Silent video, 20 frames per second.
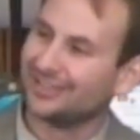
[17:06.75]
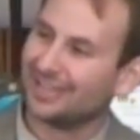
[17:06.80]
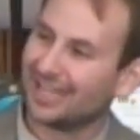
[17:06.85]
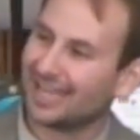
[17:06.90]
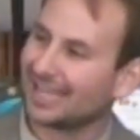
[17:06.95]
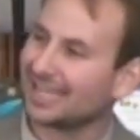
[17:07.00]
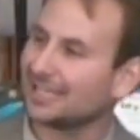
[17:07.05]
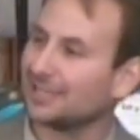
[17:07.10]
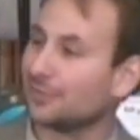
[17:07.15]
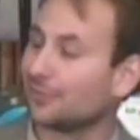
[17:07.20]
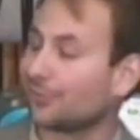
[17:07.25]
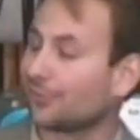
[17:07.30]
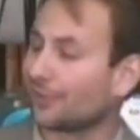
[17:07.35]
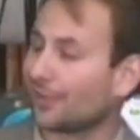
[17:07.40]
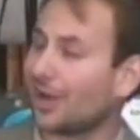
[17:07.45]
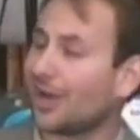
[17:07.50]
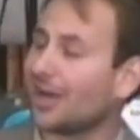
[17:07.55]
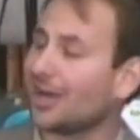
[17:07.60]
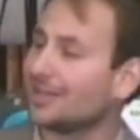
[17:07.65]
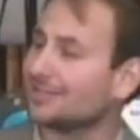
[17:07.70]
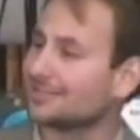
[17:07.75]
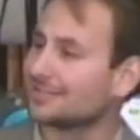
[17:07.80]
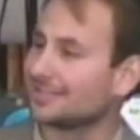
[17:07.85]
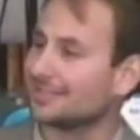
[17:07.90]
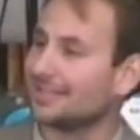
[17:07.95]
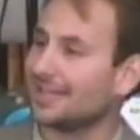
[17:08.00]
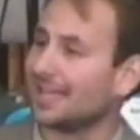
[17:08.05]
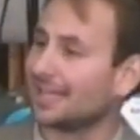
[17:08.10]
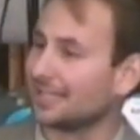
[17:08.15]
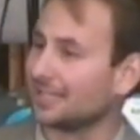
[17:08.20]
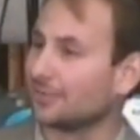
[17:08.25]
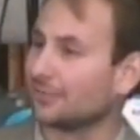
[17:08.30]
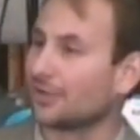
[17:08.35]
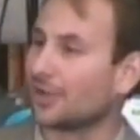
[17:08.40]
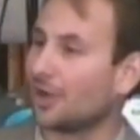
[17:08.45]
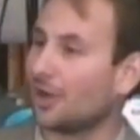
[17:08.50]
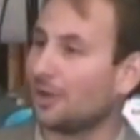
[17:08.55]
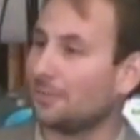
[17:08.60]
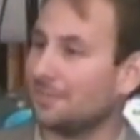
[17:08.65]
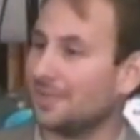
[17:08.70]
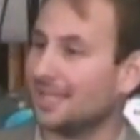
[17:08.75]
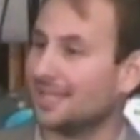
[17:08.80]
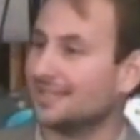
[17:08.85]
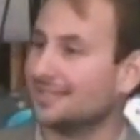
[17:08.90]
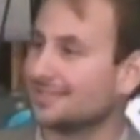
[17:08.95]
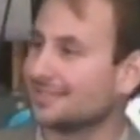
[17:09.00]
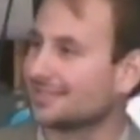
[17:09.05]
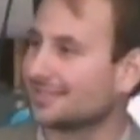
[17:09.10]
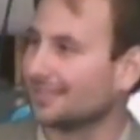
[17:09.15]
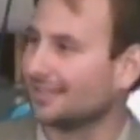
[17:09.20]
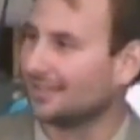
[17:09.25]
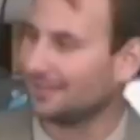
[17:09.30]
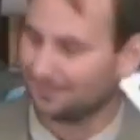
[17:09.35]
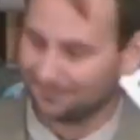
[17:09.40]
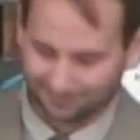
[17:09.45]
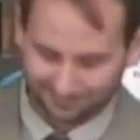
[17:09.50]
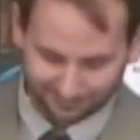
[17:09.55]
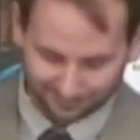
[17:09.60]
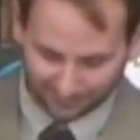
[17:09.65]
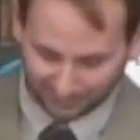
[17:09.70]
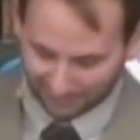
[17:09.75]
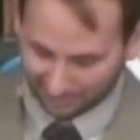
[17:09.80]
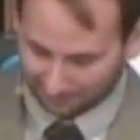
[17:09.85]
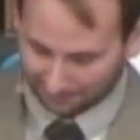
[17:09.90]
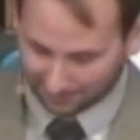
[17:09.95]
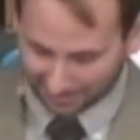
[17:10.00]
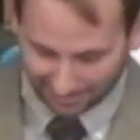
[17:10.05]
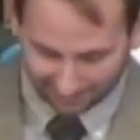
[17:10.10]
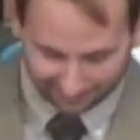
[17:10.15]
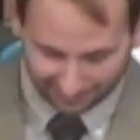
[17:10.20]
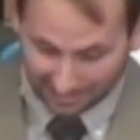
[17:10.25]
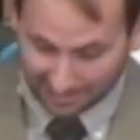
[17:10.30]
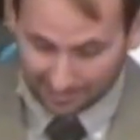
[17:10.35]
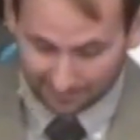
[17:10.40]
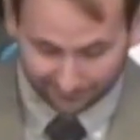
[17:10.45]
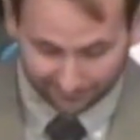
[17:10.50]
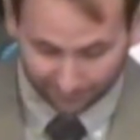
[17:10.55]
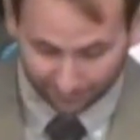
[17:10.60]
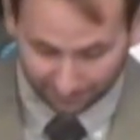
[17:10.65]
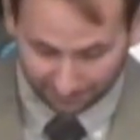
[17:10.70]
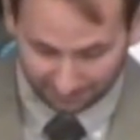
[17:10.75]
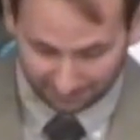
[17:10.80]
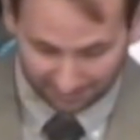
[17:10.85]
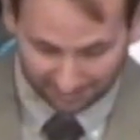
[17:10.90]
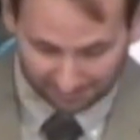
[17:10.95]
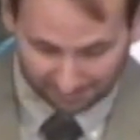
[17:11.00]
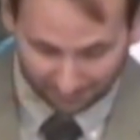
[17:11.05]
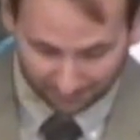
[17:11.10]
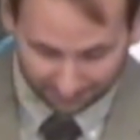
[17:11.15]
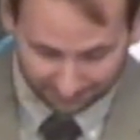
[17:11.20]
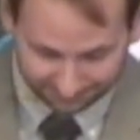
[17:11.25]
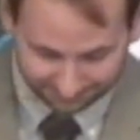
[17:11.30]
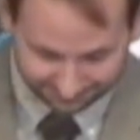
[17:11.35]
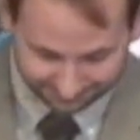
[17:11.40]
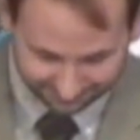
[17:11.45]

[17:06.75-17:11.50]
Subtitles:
negative thoughts and negative comments bring about laughter in people.